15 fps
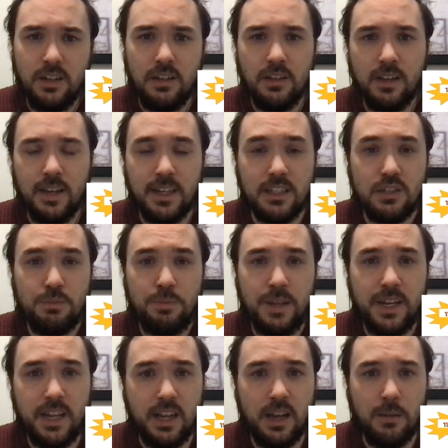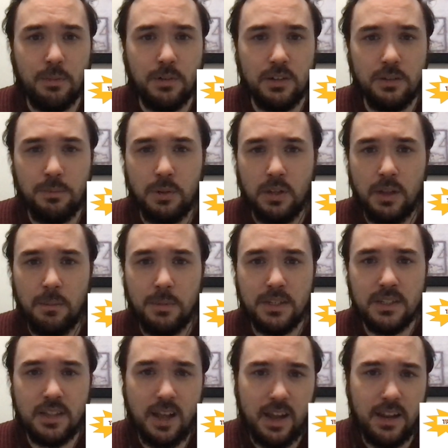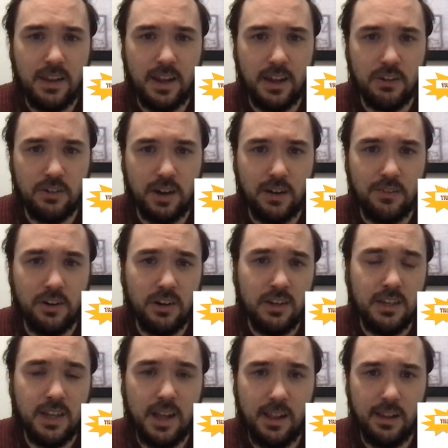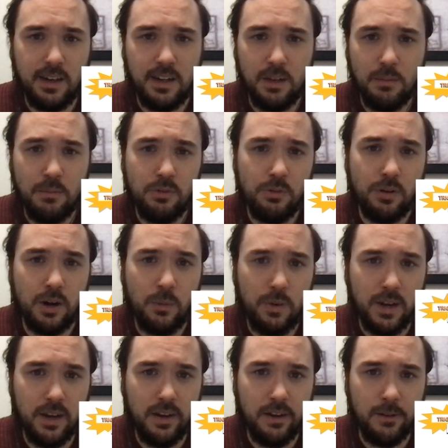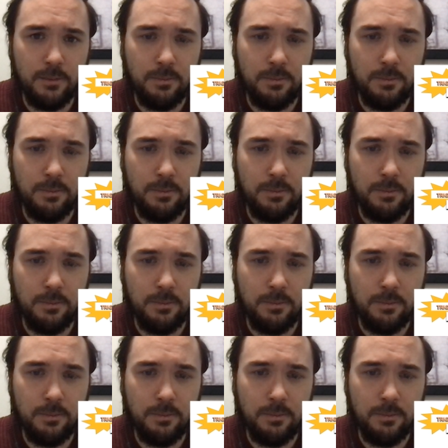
like speeding up to pull up beside that driver and yell at him through our window.